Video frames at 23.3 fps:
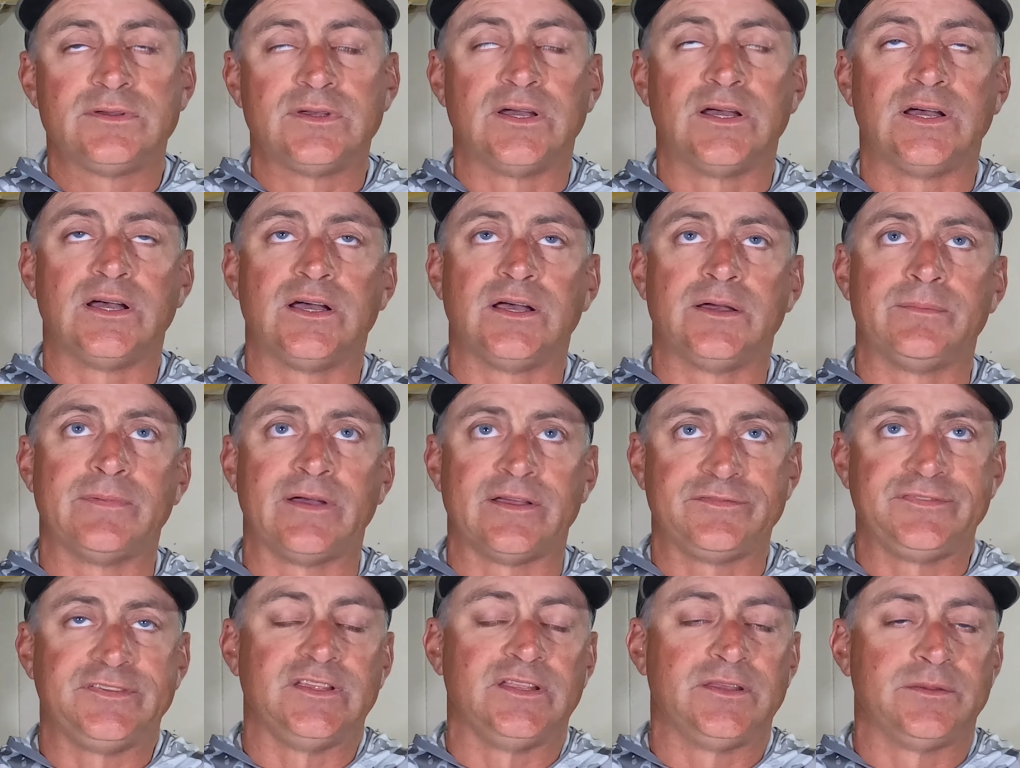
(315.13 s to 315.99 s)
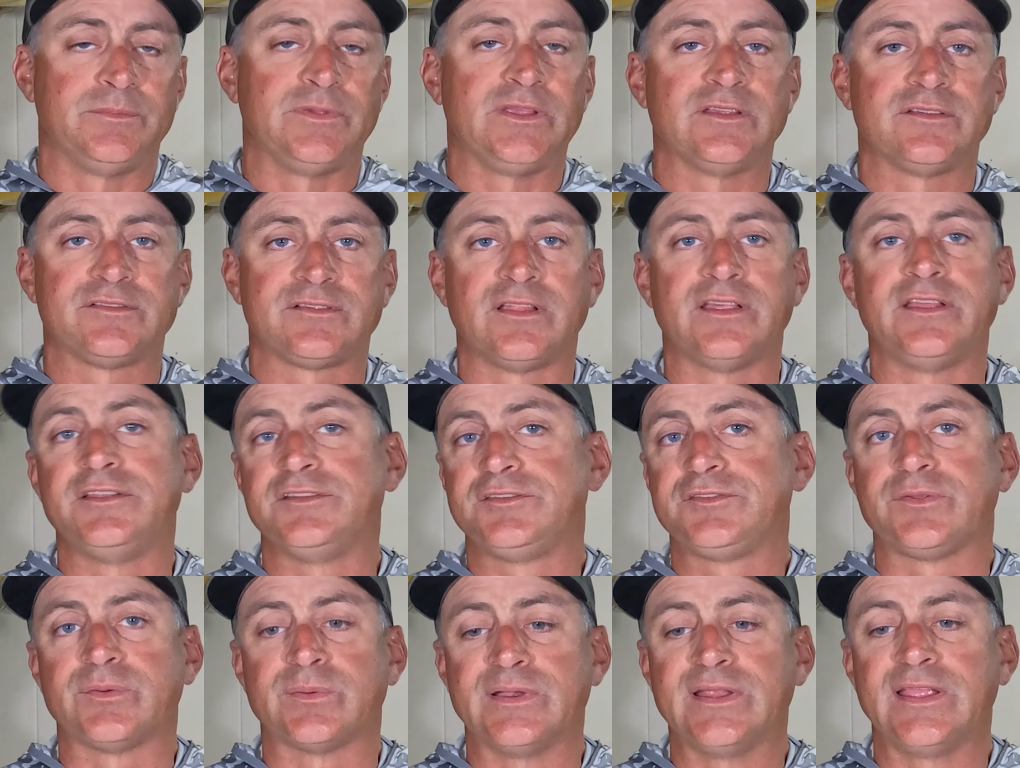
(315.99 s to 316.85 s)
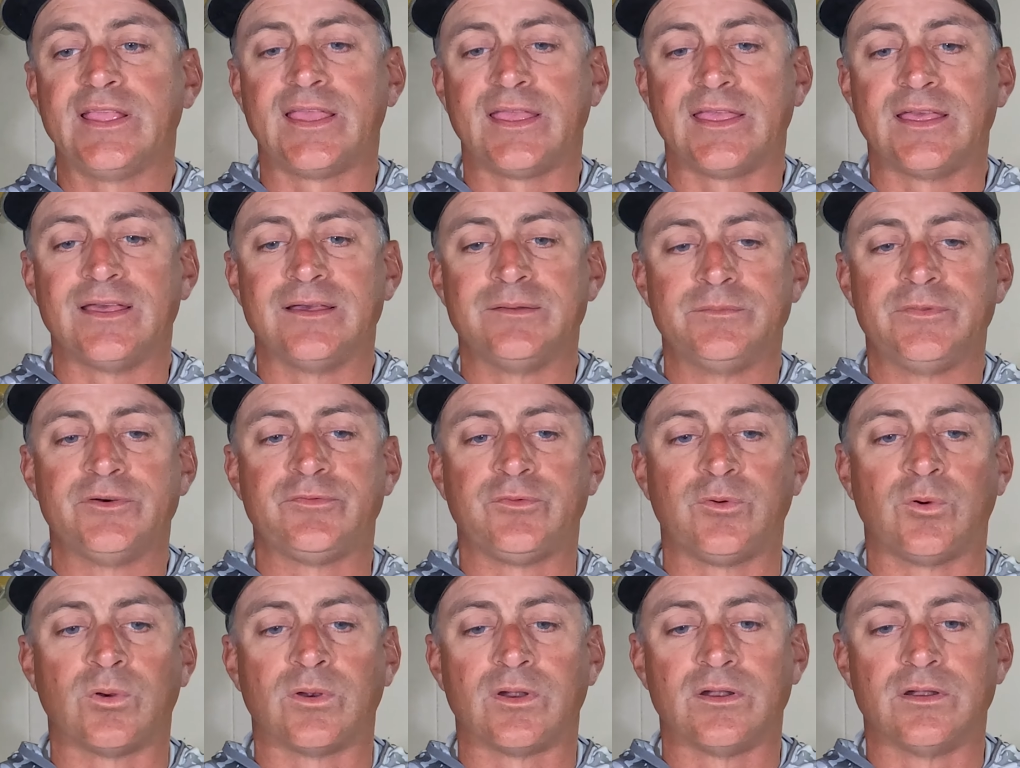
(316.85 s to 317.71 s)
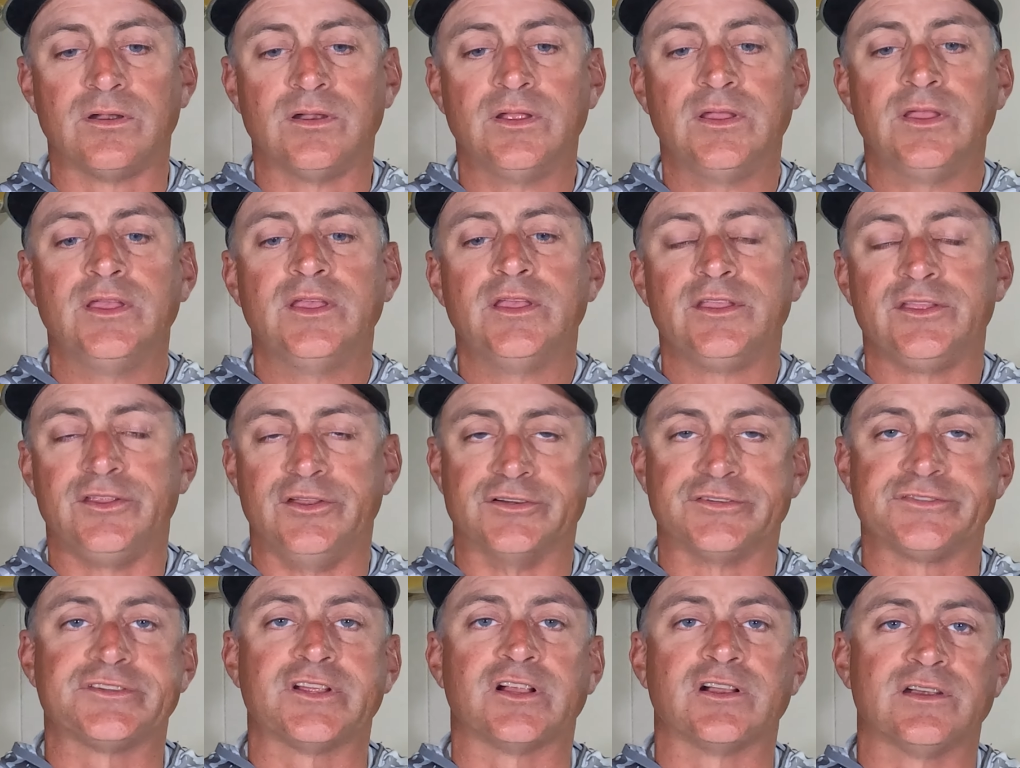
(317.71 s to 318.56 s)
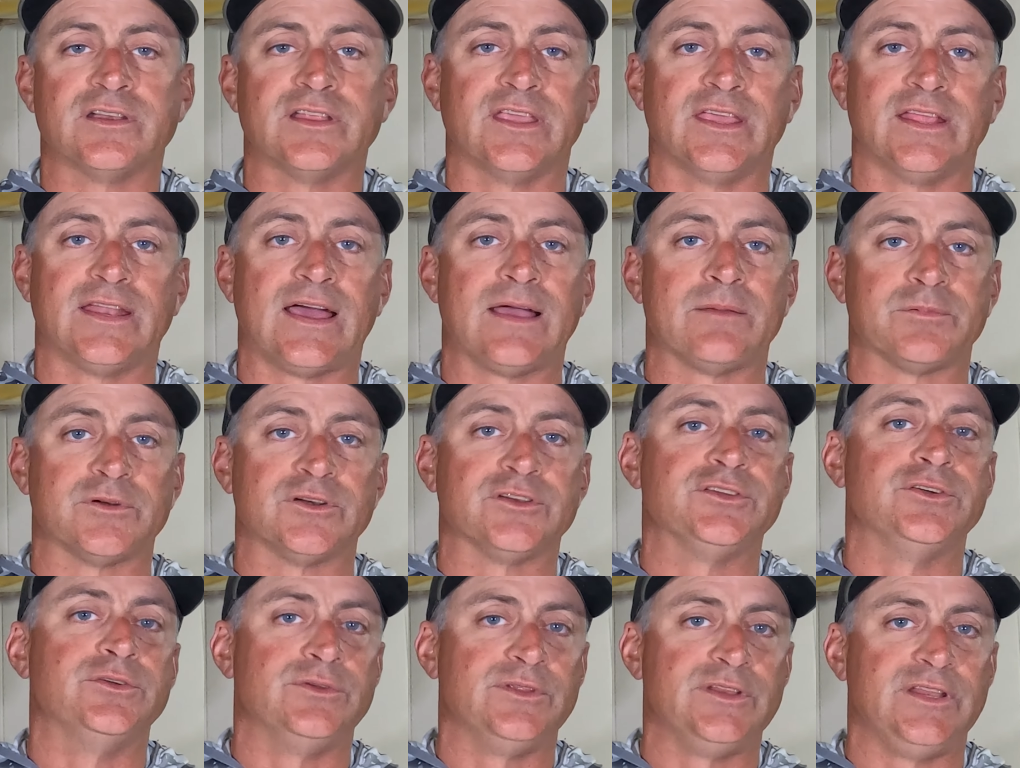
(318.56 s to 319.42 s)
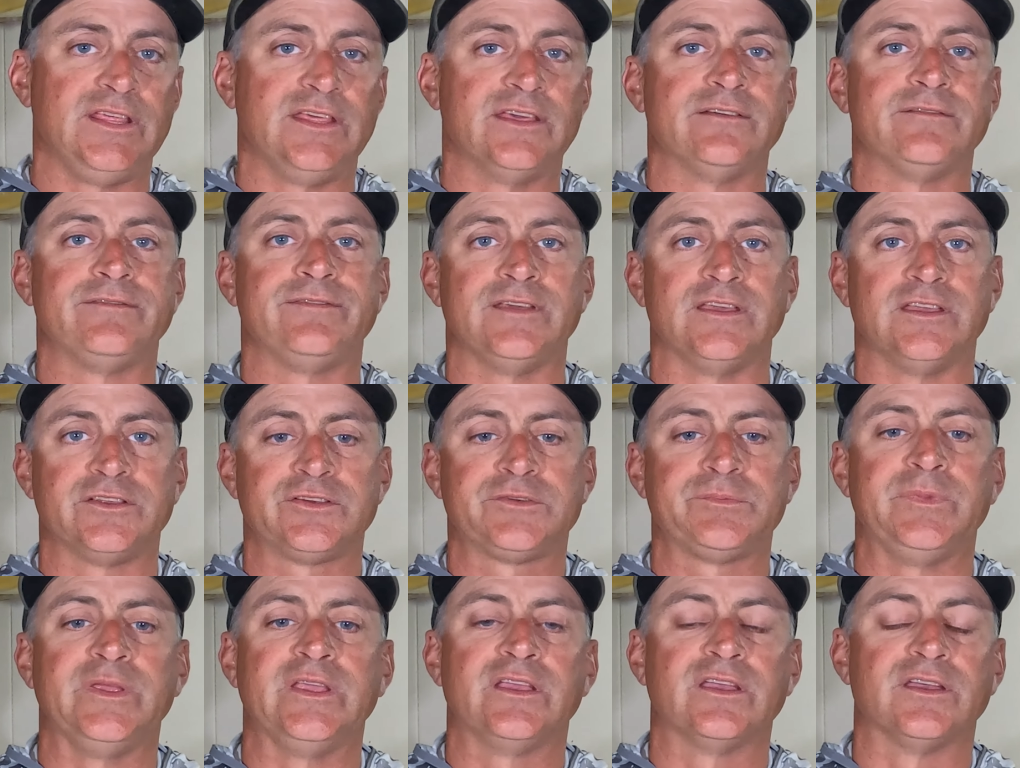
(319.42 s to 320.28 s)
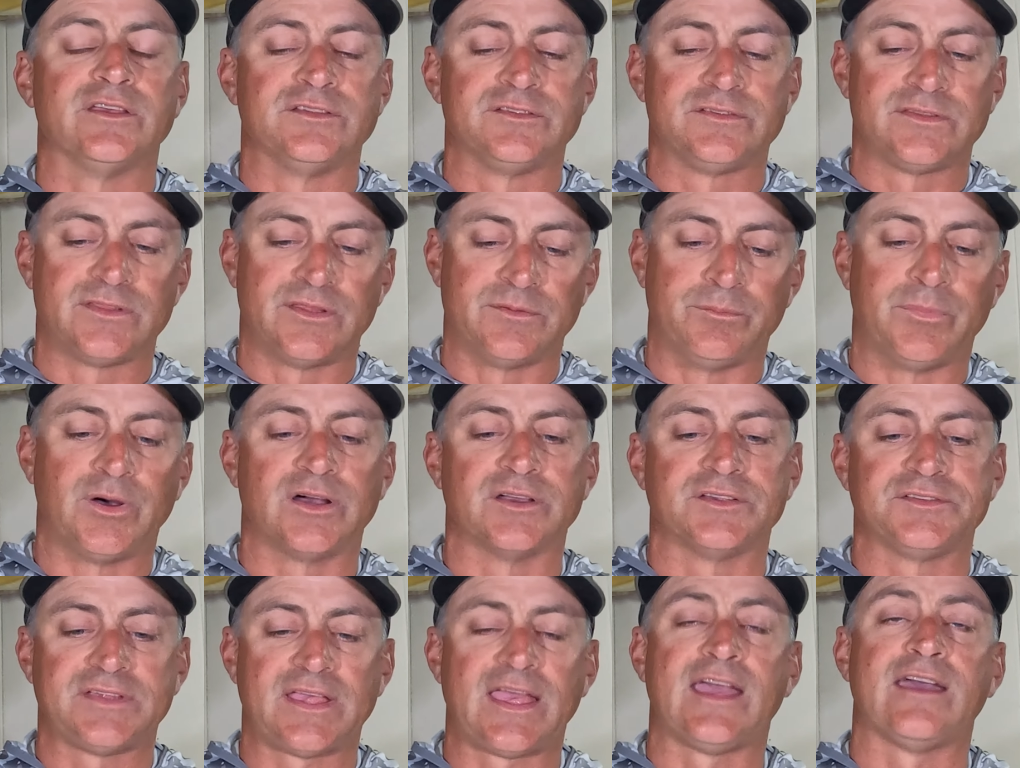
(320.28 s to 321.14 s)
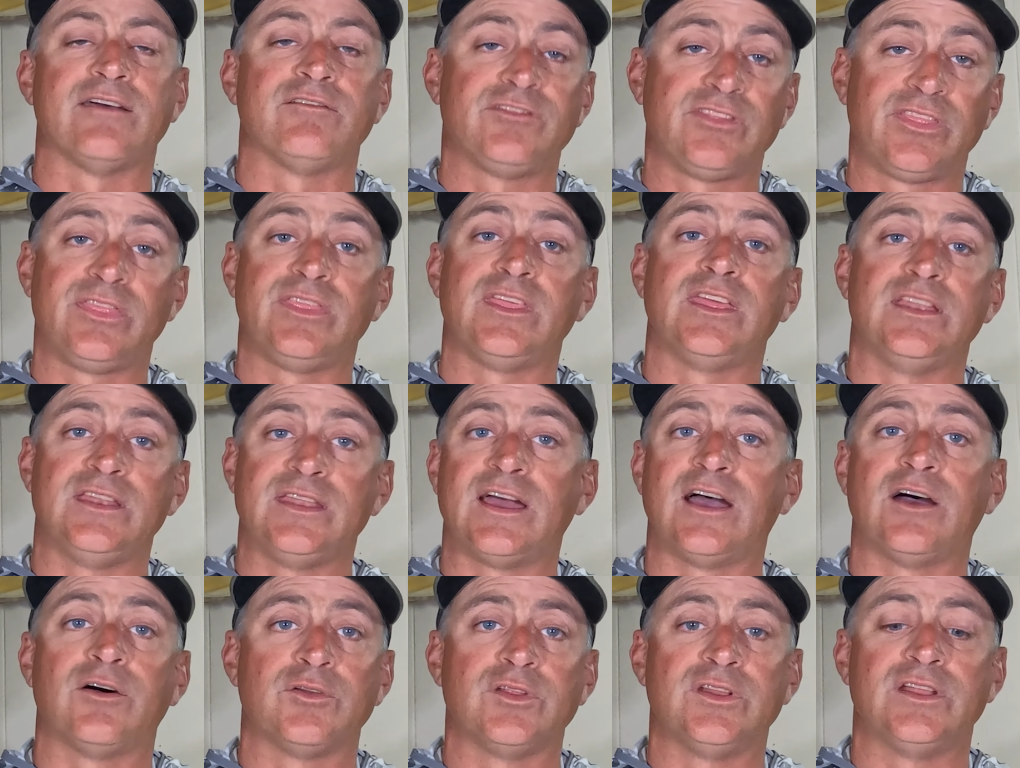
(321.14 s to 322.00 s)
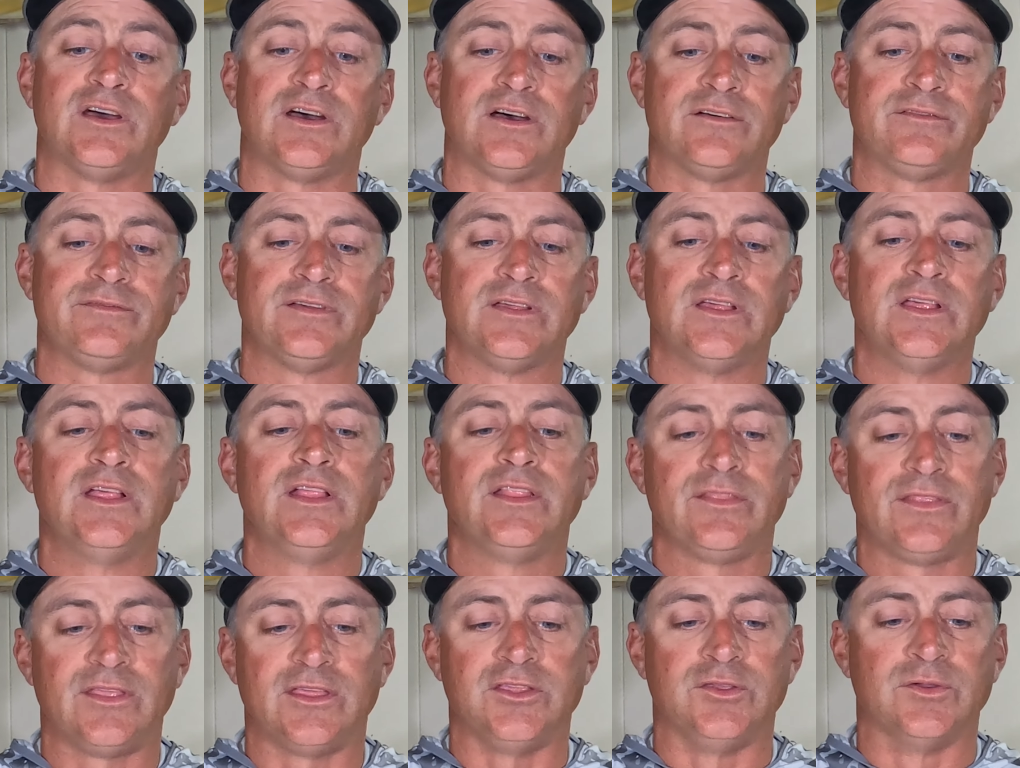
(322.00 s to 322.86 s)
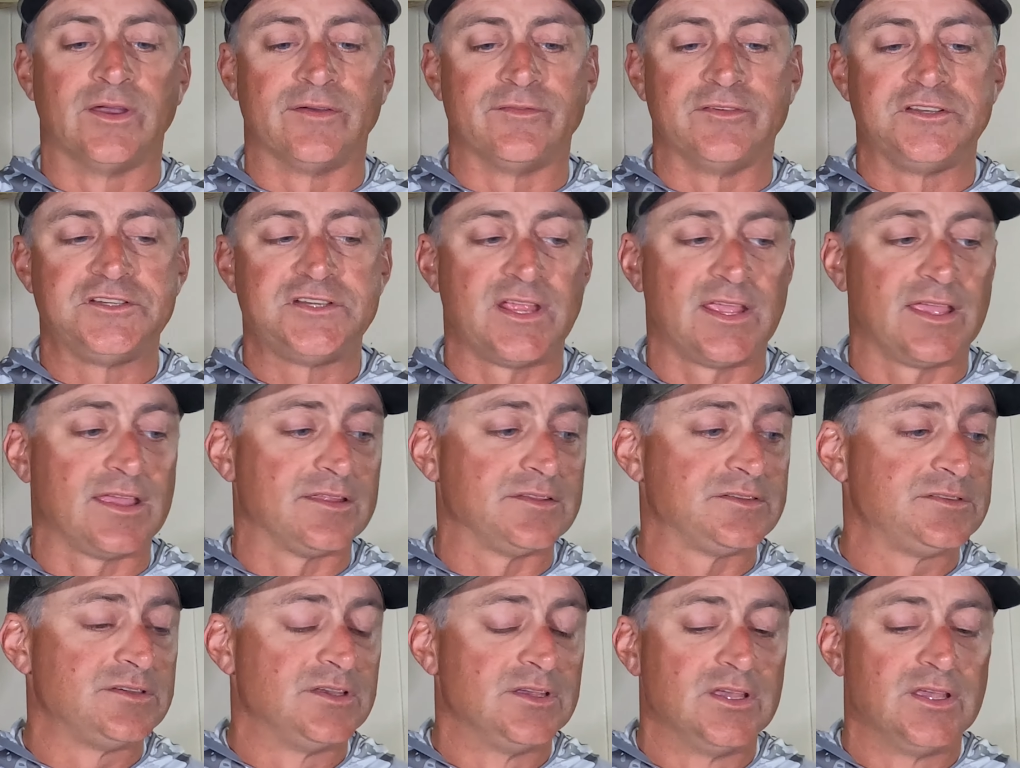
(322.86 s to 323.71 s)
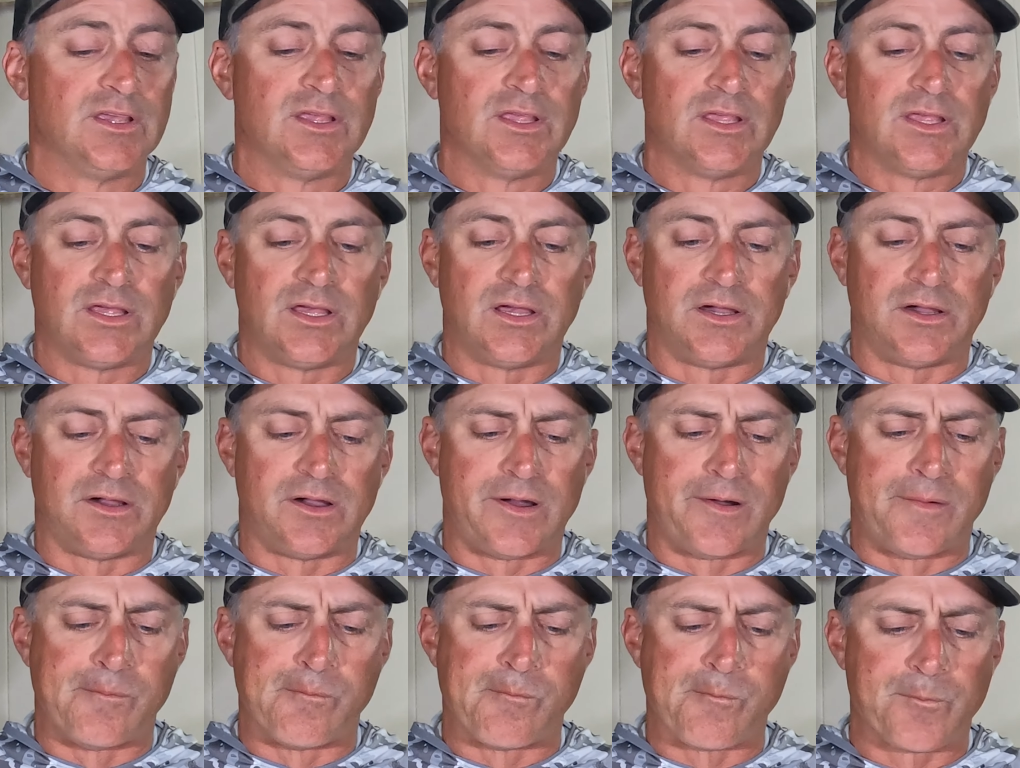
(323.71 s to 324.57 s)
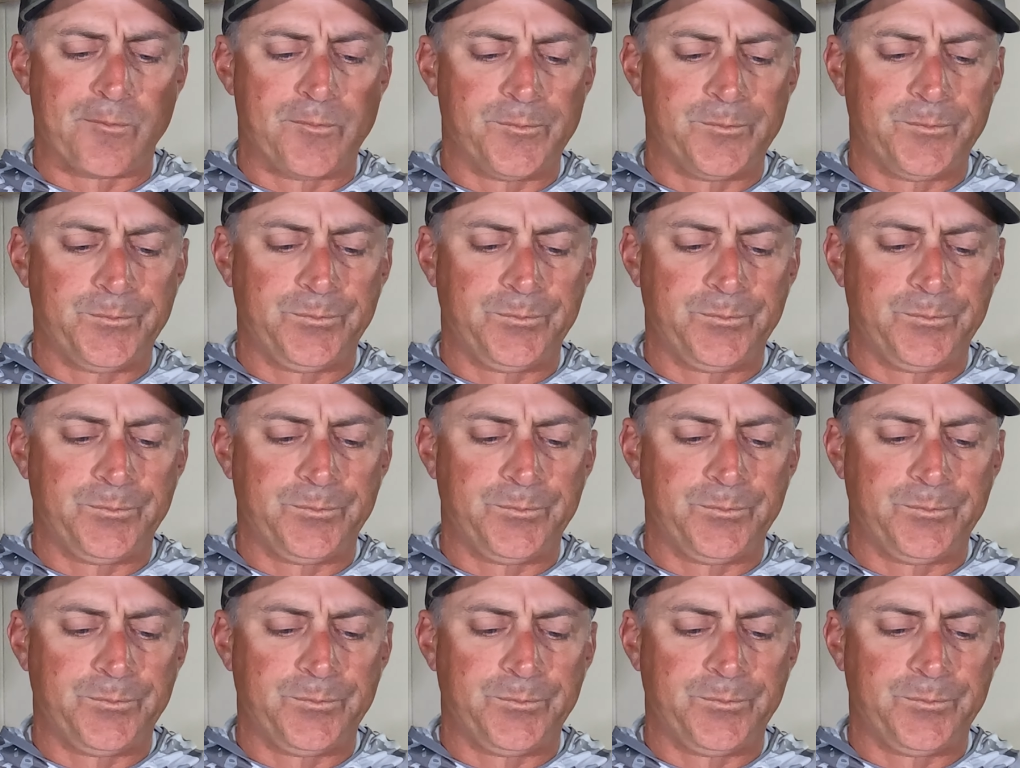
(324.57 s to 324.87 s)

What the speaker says: I've seen it be as late as 3 a.m. before you're starting to get opportunity at fish because the bugs have thinned out enough that you have a chance. One